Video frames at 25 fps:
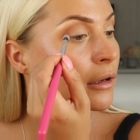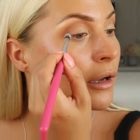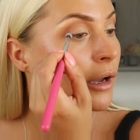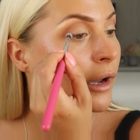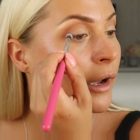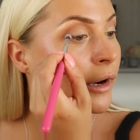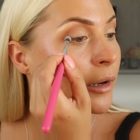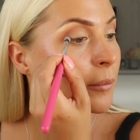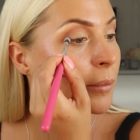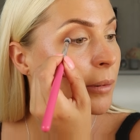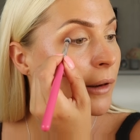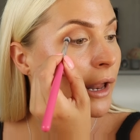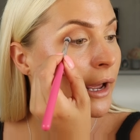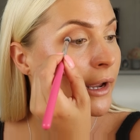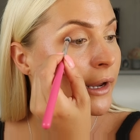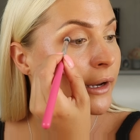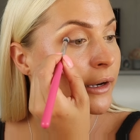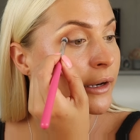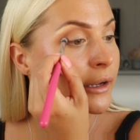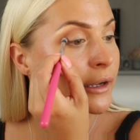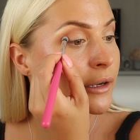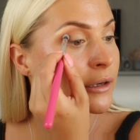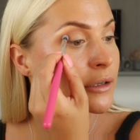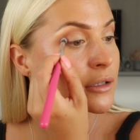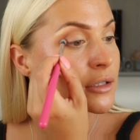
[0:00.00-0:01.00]
and applying
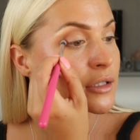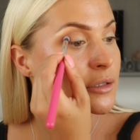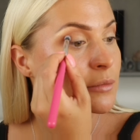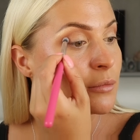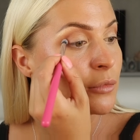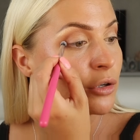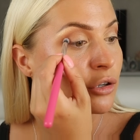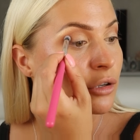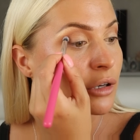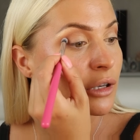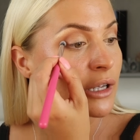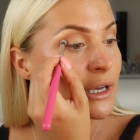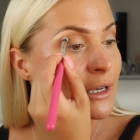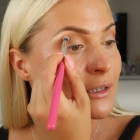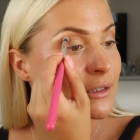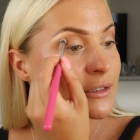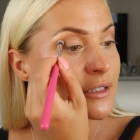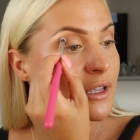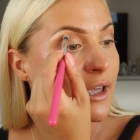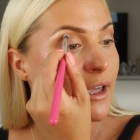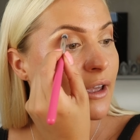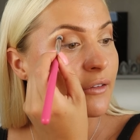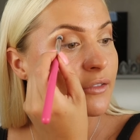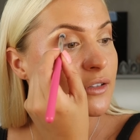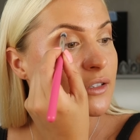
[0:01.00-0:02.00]
it in a smaller
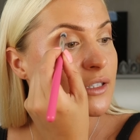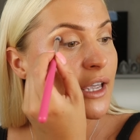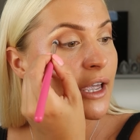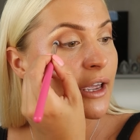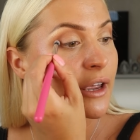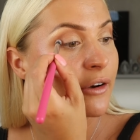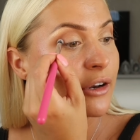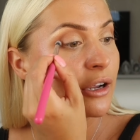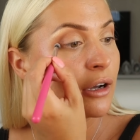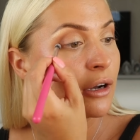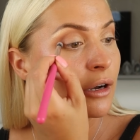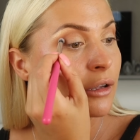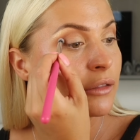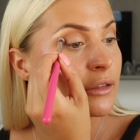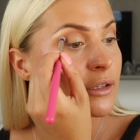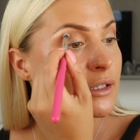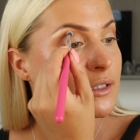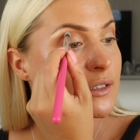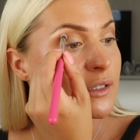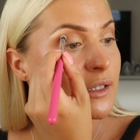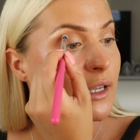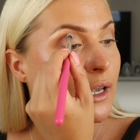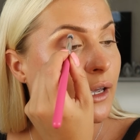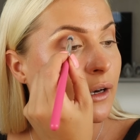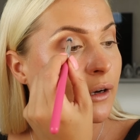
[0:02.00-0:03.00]
surface area on the
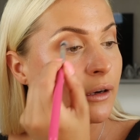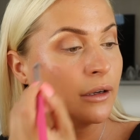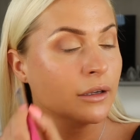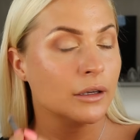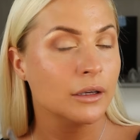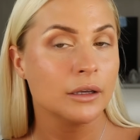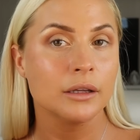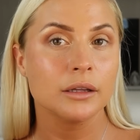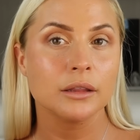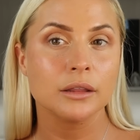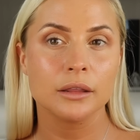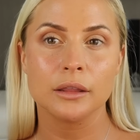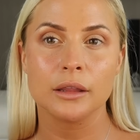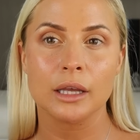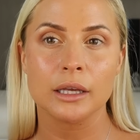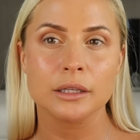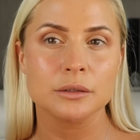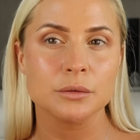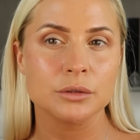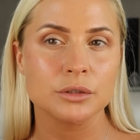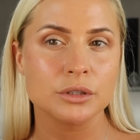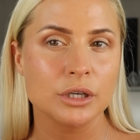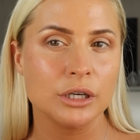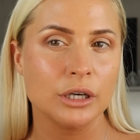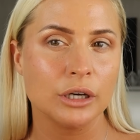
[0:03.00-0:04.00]
skin, that's
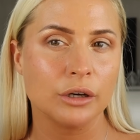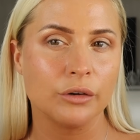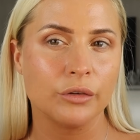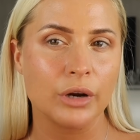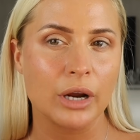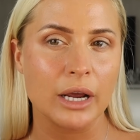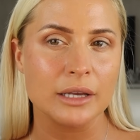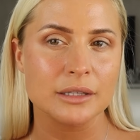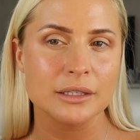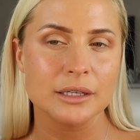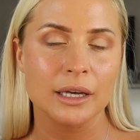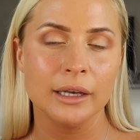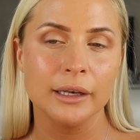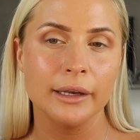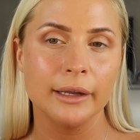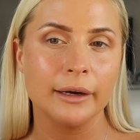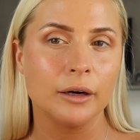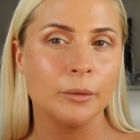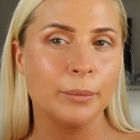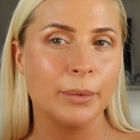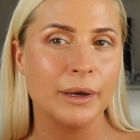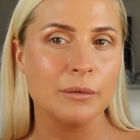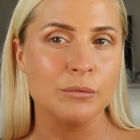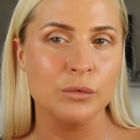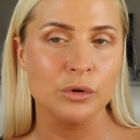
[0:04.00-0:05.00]
what's going to create a
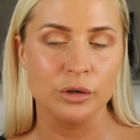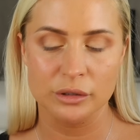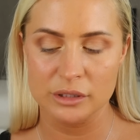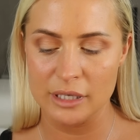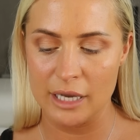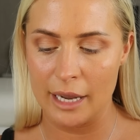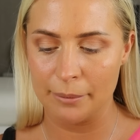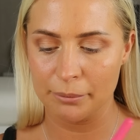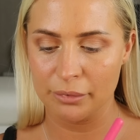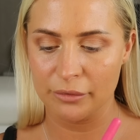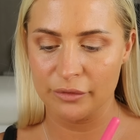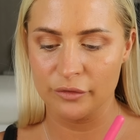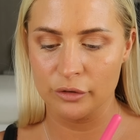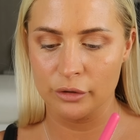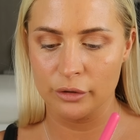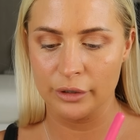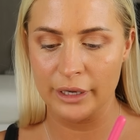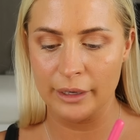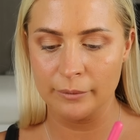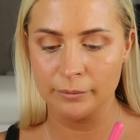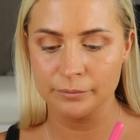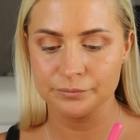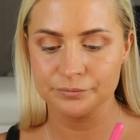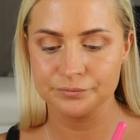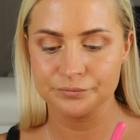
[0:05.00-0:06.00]
little bit more depth for
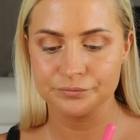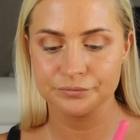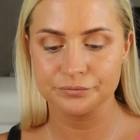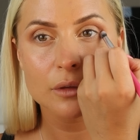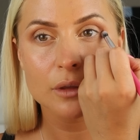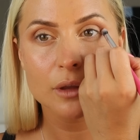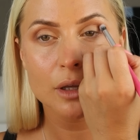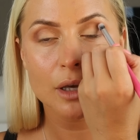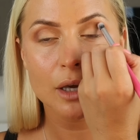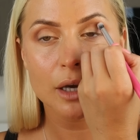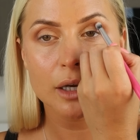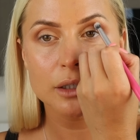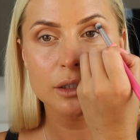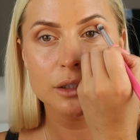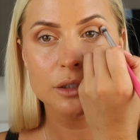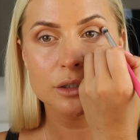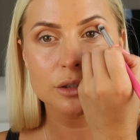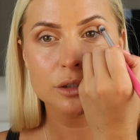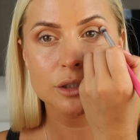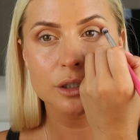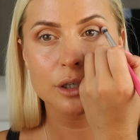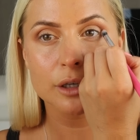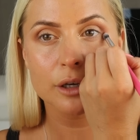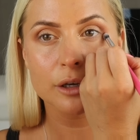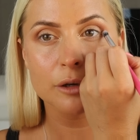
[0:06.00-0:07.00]
you. And you're
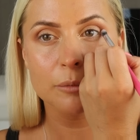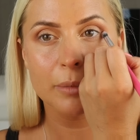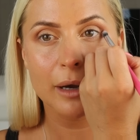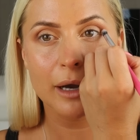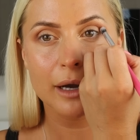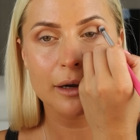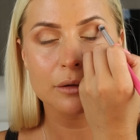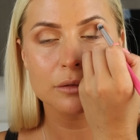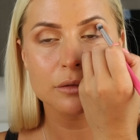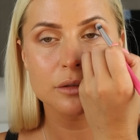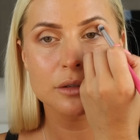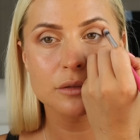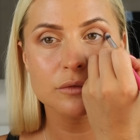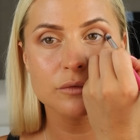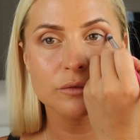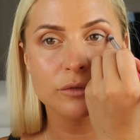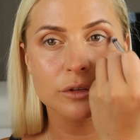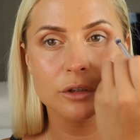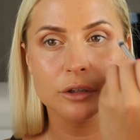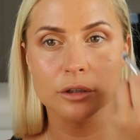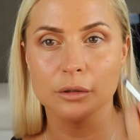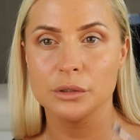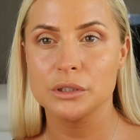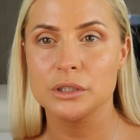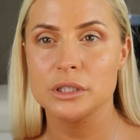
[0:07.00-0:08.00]
just going to go backwards and
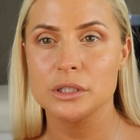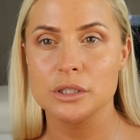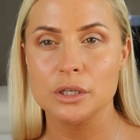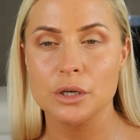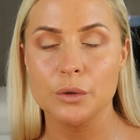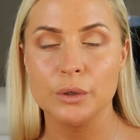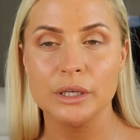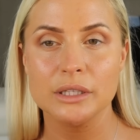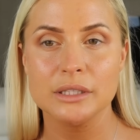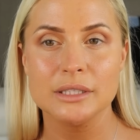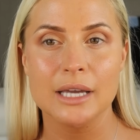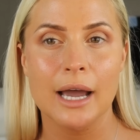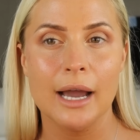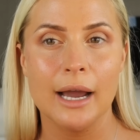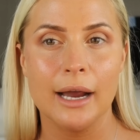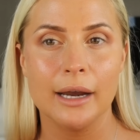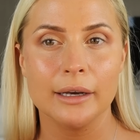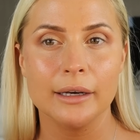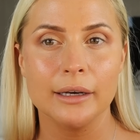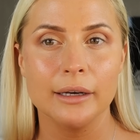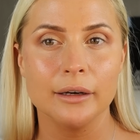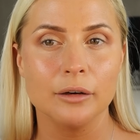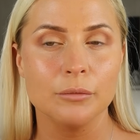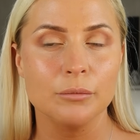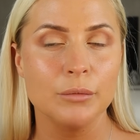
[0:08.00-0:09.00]
forwards. It's only
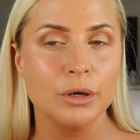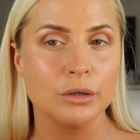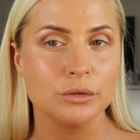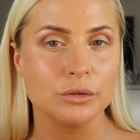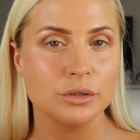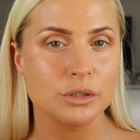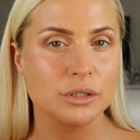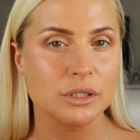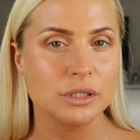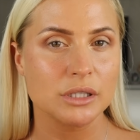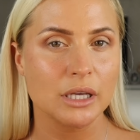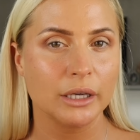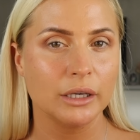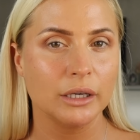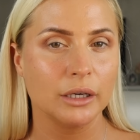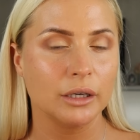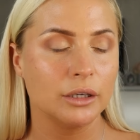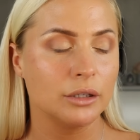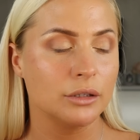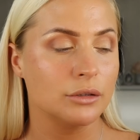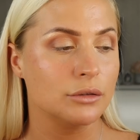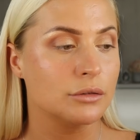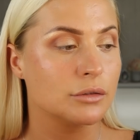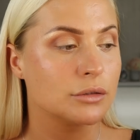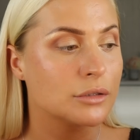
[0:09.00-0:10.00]
tiny little motions that you're going
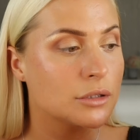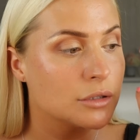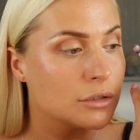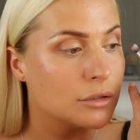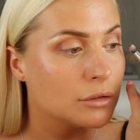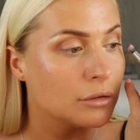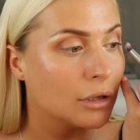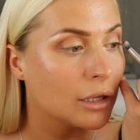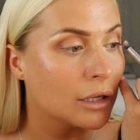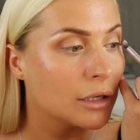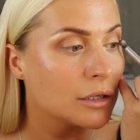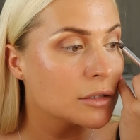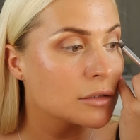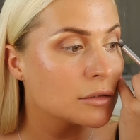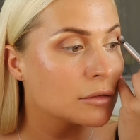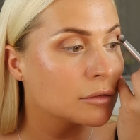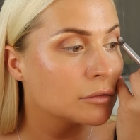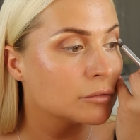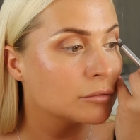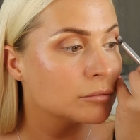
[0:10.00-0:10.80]
to use to do this.